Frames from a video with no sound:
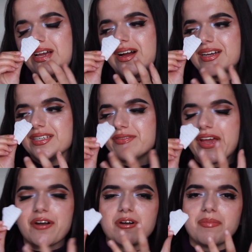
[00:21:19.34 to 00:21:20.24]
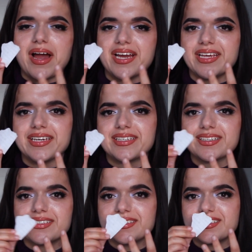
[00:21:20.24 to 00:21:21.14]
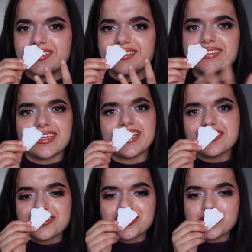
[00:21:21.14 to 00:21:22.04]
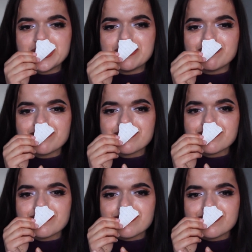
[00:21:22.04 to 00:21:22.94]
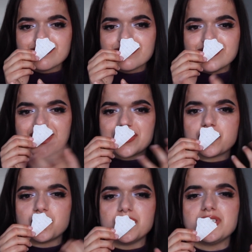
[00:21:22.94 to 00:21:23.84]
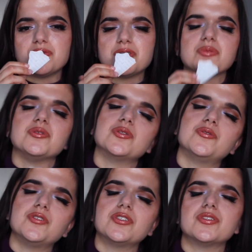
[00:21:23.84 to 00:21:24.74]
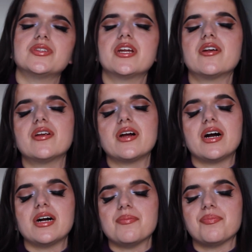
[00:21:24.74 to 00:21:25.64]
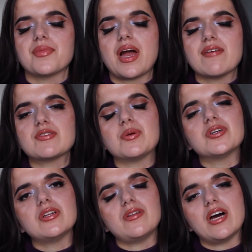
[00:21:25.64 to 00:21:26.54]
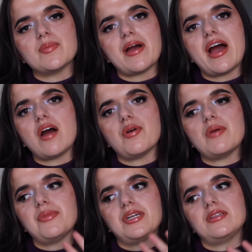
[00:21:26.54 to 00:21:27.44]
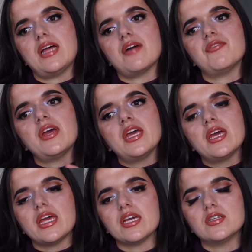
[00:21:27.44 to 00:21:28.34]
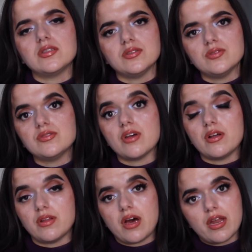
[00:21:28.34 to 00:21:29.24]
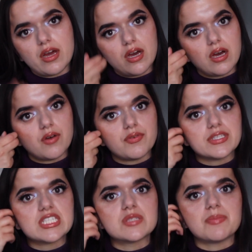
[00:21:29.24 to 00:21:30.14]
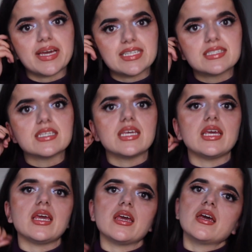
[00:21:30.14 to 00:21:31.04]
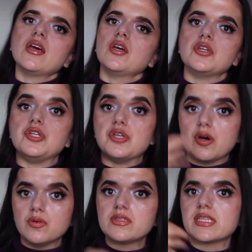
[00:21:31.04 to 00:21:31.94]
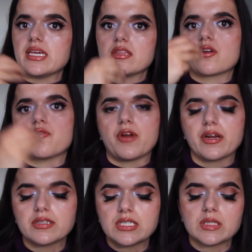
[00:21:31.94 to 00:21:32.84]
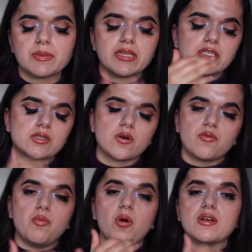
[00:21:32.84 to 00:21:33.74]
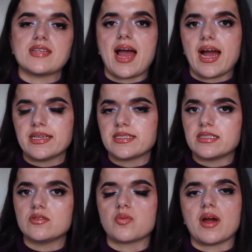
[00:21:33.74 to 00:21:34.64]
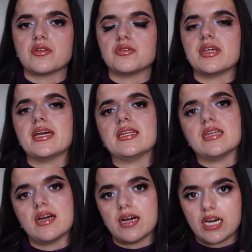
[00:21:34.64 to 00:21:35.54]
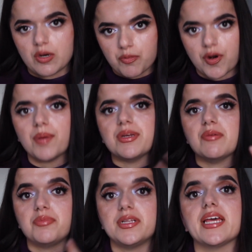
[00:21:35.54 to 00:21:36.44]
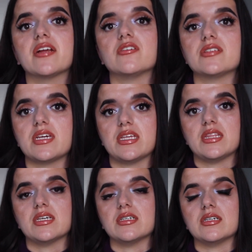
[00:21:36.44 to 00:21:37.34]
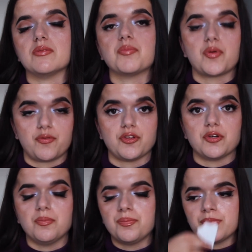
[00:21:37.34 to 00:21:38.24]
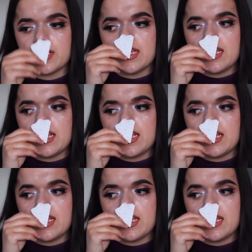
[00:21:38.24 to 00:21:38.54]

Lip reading: kind of aromatic zing to it that's really, really beautiful. So I've spoken a lot about how M Micallef includes a lot of spicy notes in their fragrances, but they serve more as accents rather than prominent players in the perfume.